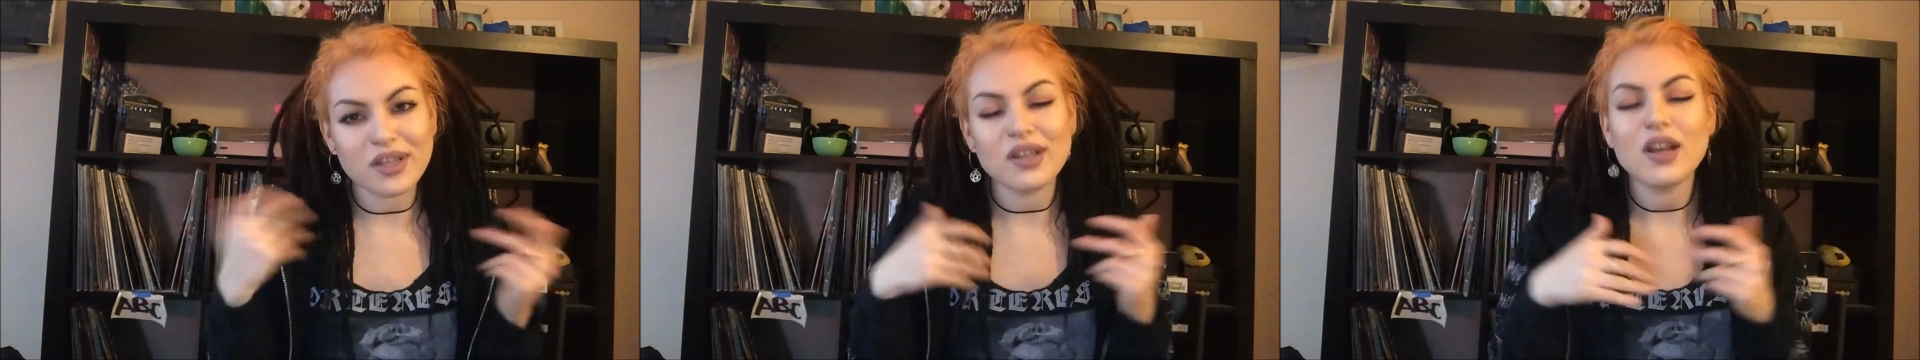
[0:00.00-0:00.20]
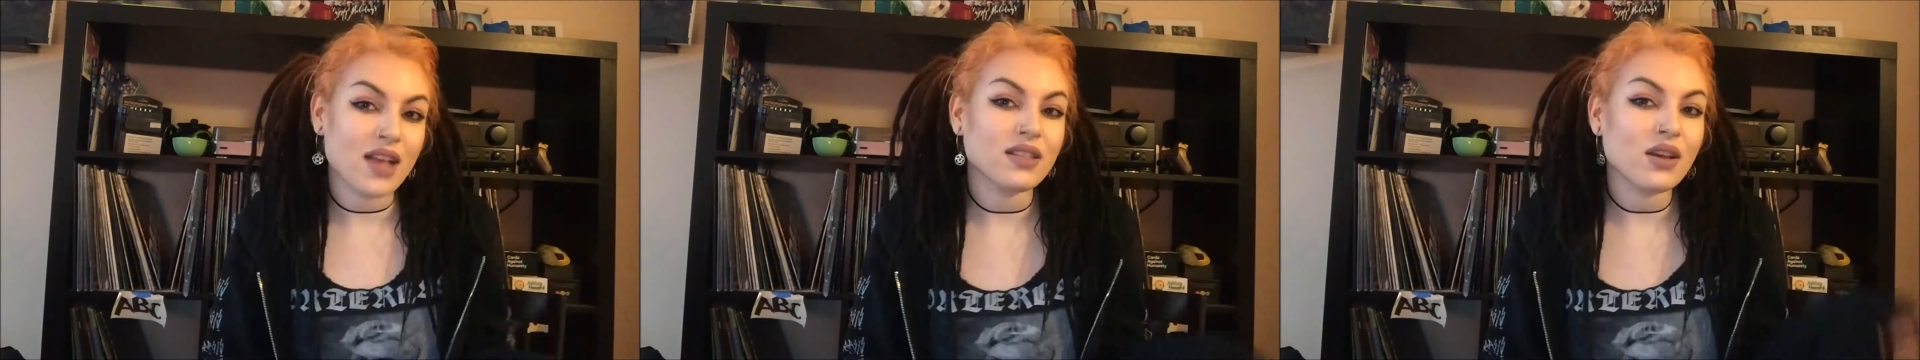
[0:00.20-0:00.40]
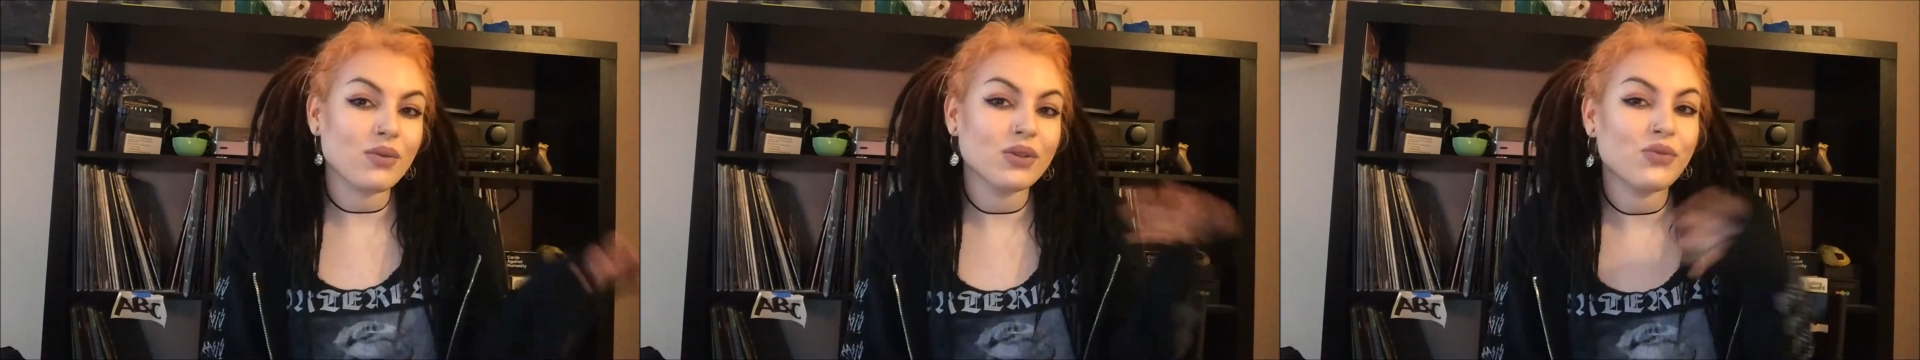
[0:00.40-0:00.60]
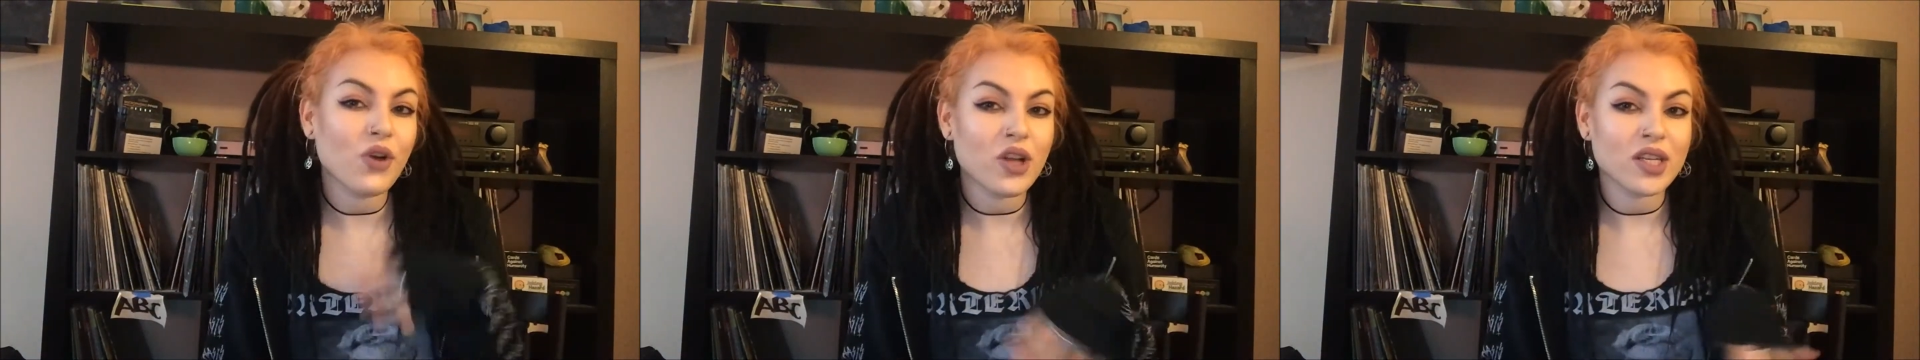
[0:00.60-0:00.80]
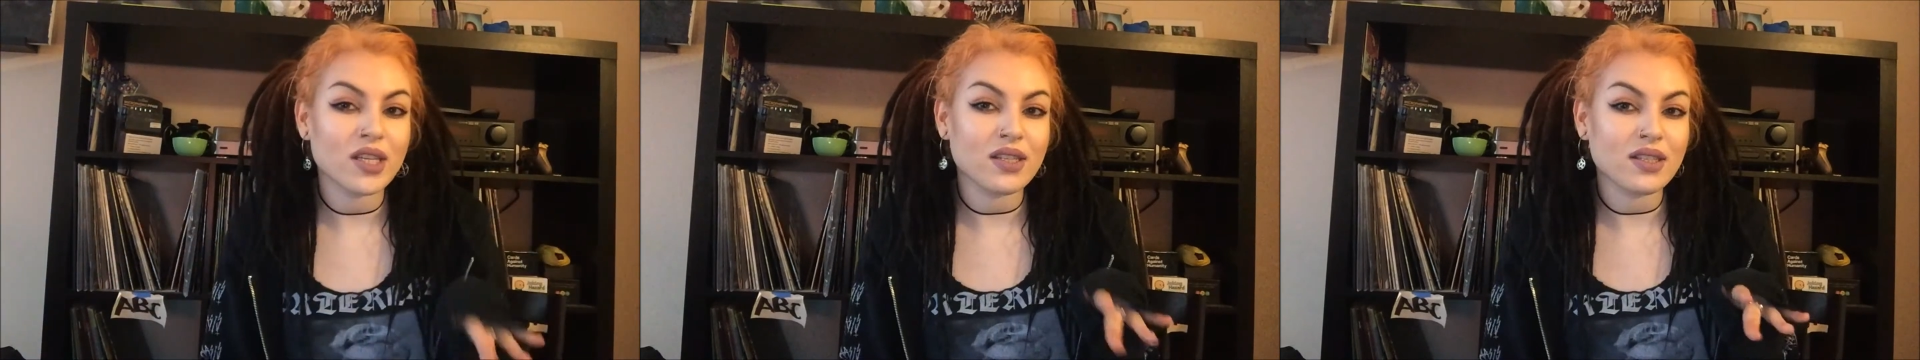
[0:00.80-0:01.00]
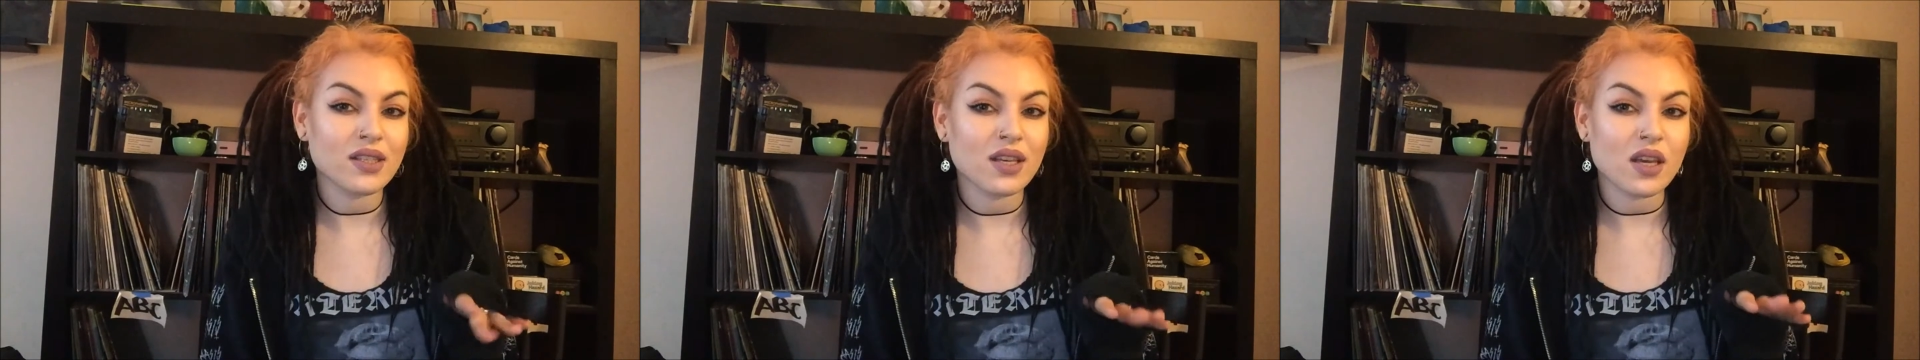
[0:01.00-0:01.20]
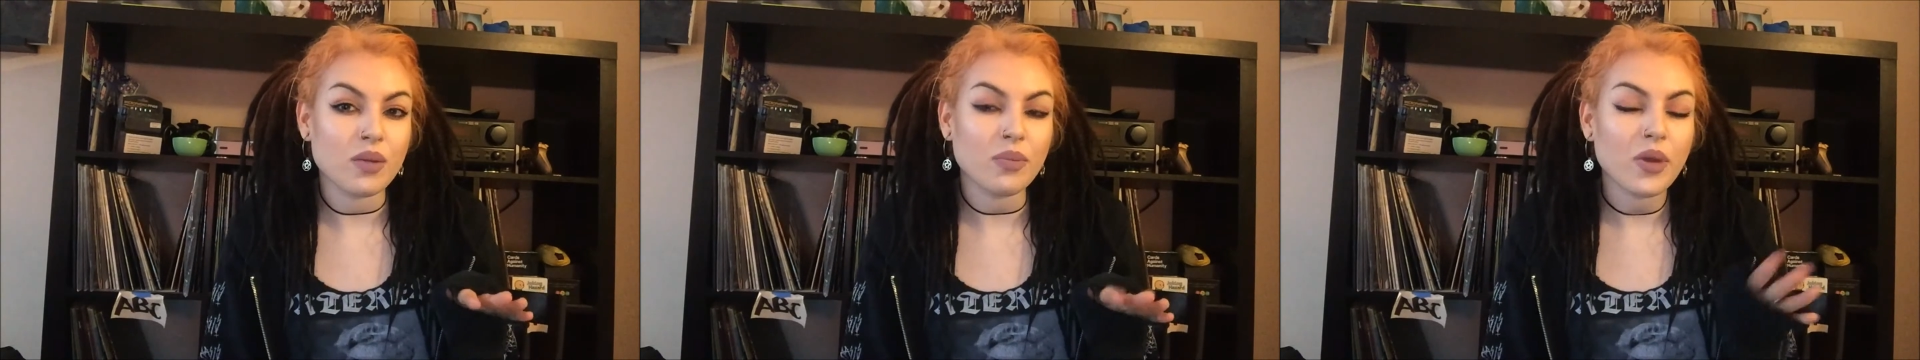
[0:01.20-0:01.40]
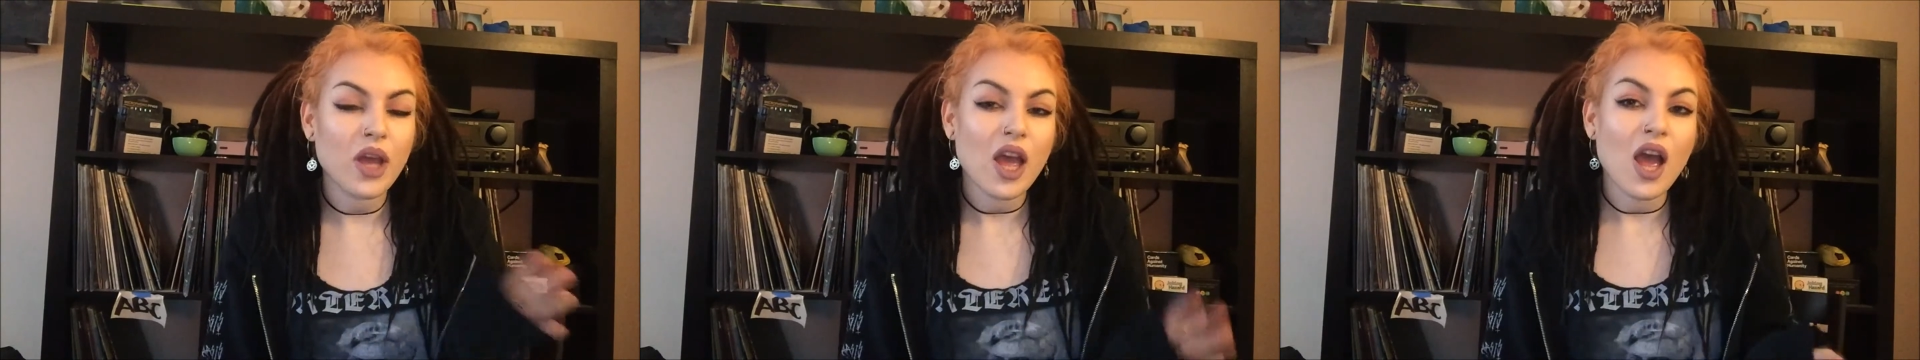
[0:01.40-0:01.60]
As I was falling
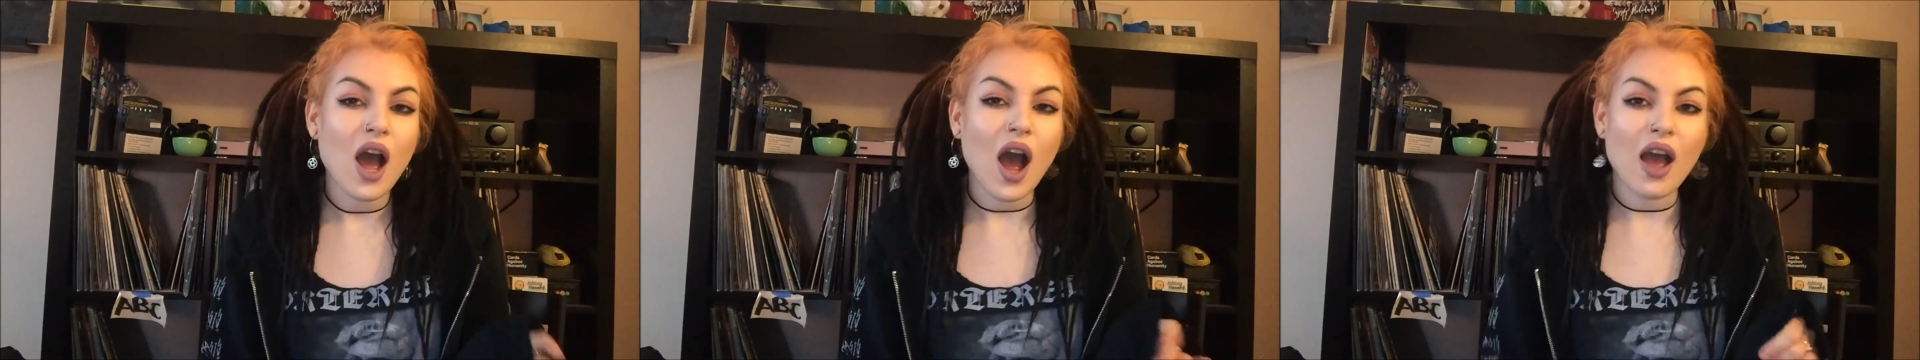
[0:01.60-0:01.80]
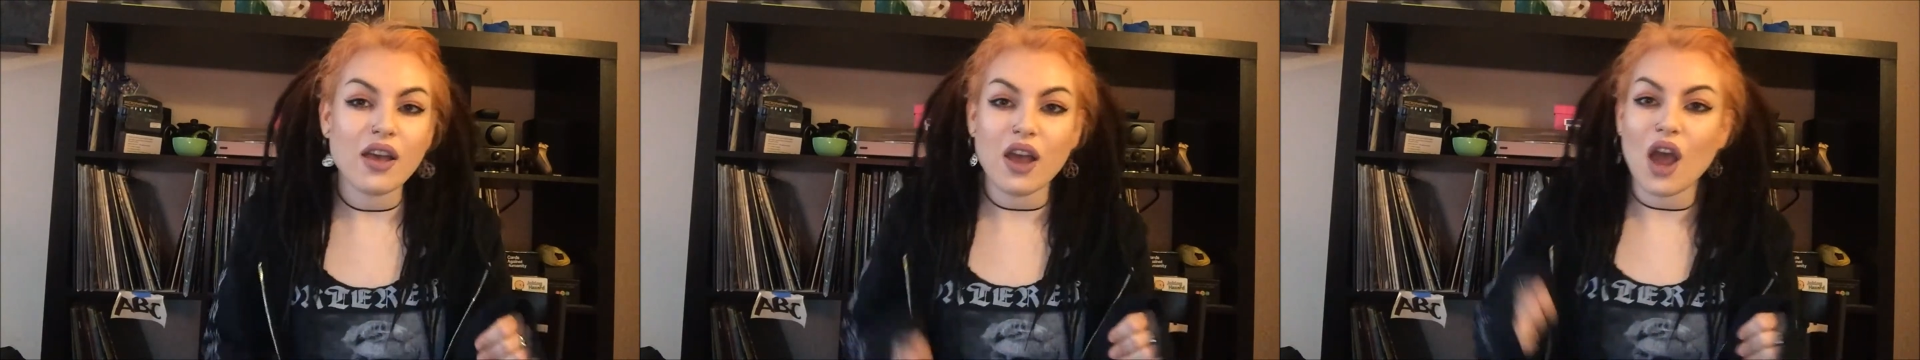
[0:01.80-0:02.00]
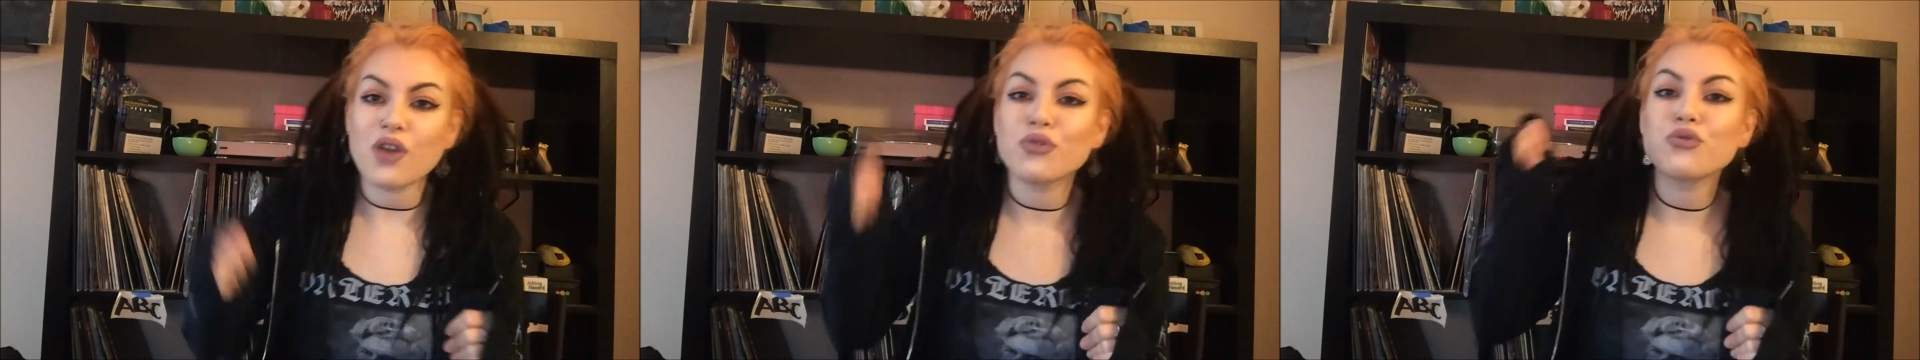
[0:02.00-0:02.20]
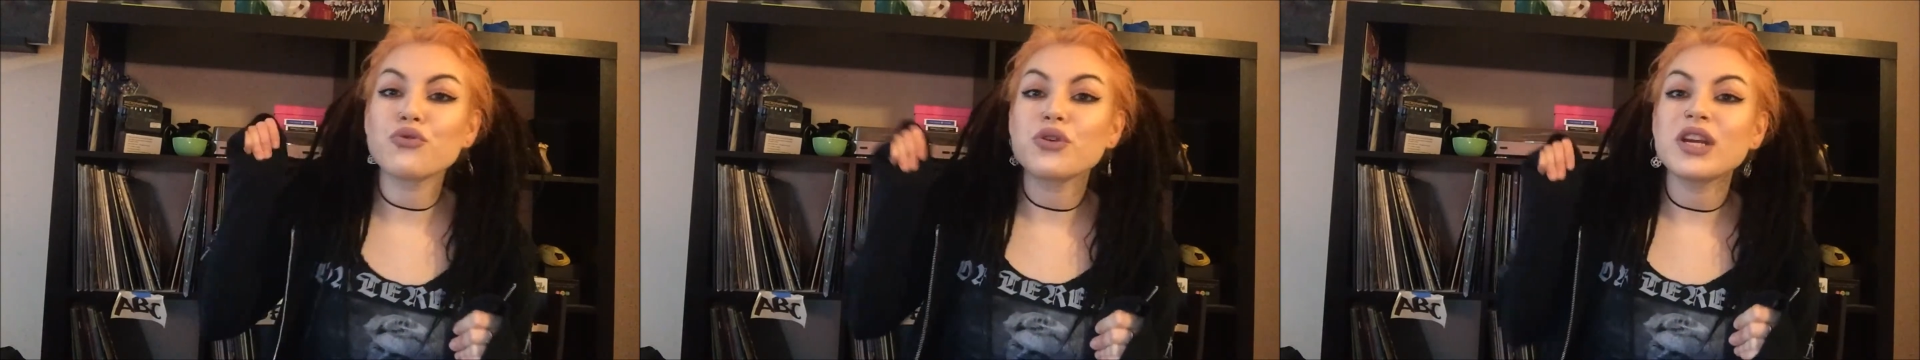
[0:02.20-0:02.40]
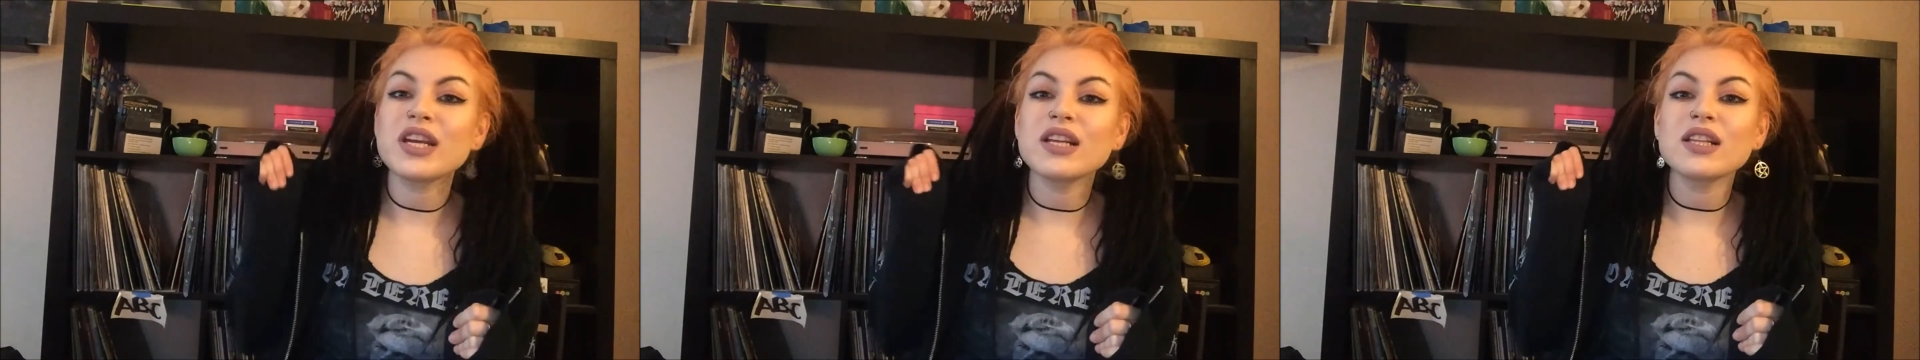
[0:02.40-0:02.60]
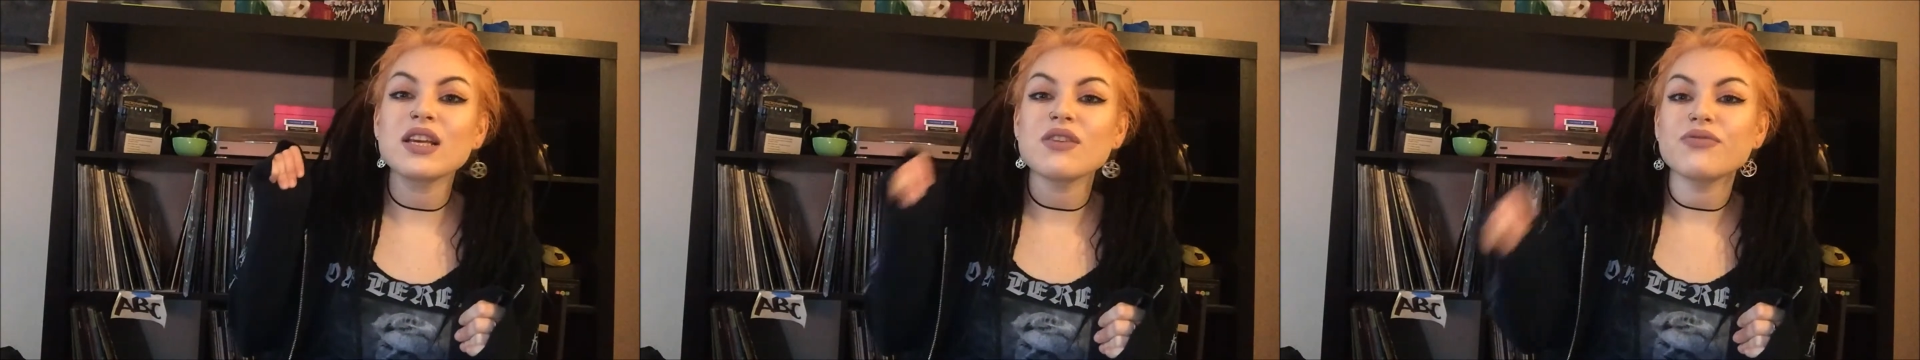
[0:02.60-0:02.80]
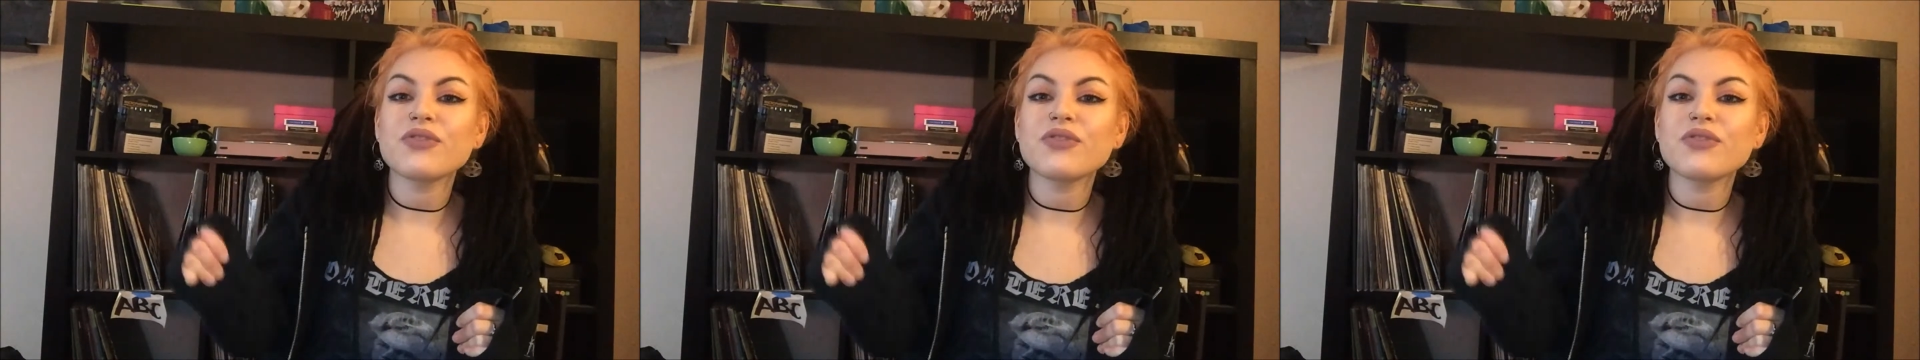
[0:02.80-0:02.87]
asleep, I really